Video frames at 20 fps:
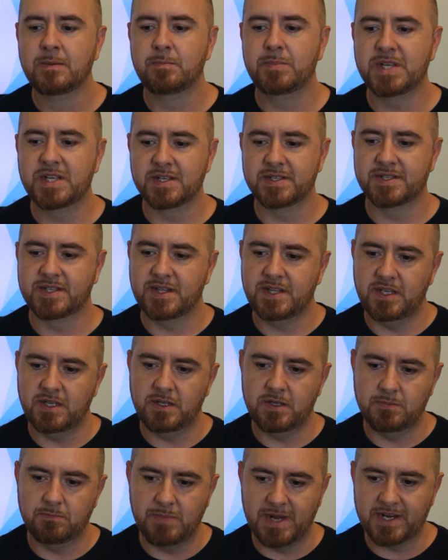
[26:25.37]
because
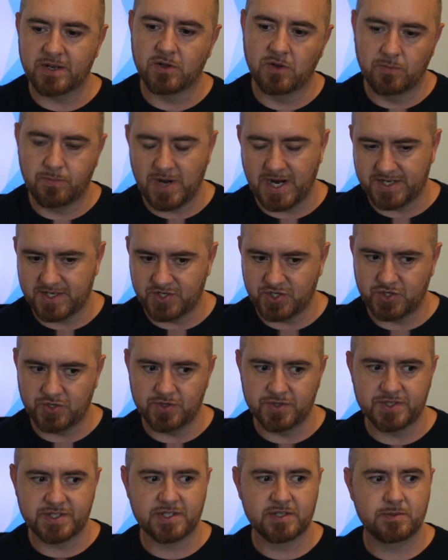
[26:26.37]
the medical
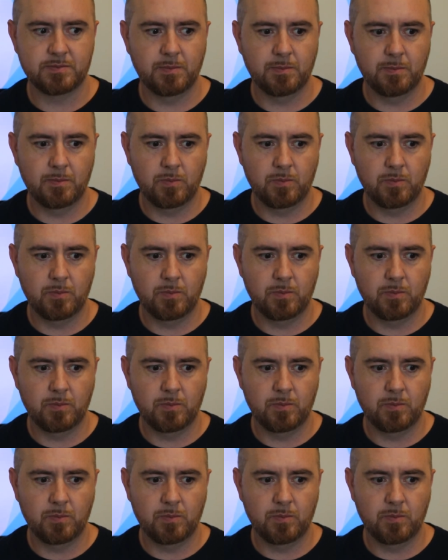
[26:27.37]
practitioners